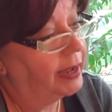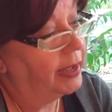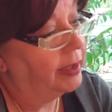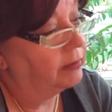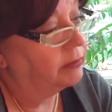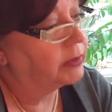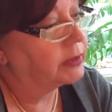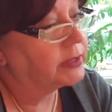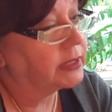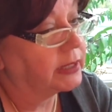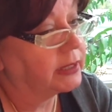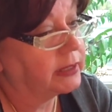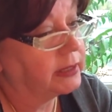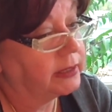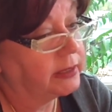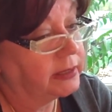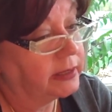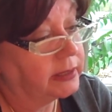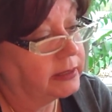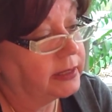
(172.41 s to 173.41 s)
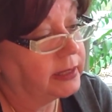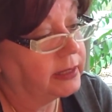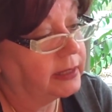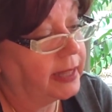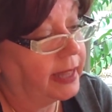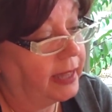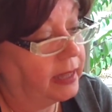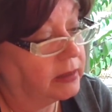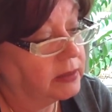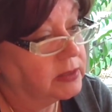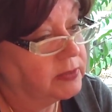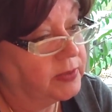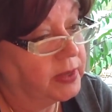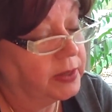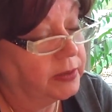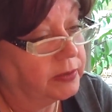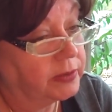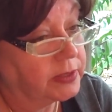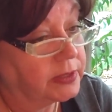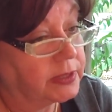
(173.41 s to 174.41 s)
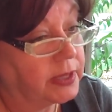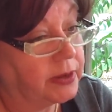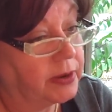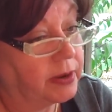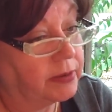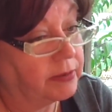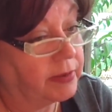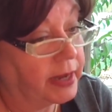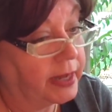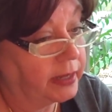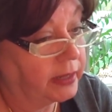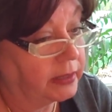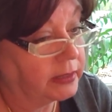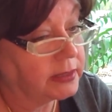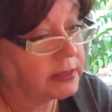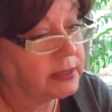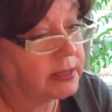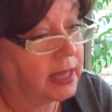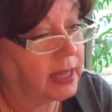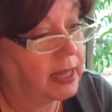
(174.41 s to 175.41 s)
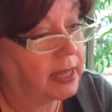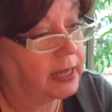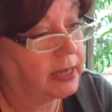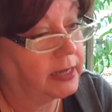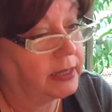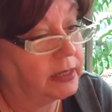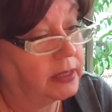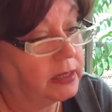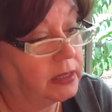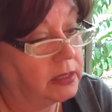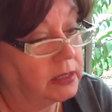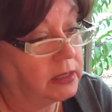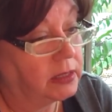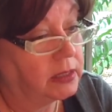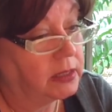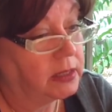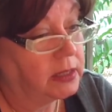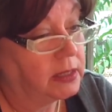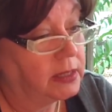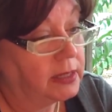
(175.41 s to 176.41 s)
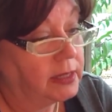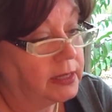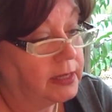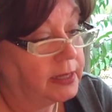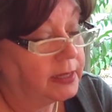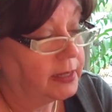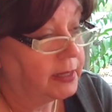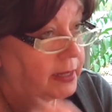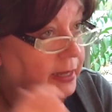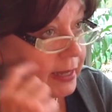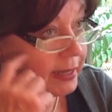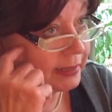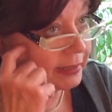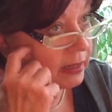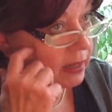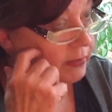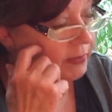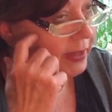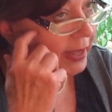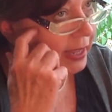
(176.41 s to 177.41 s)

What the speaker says: had was a house phone, so I ran inside and got